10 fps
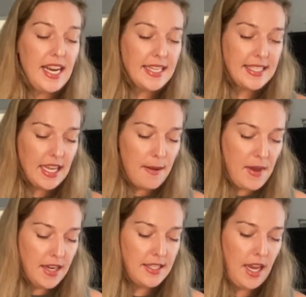next thing I
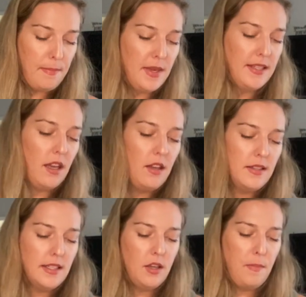picked up is
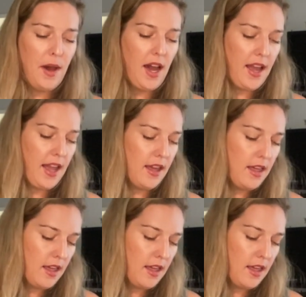also by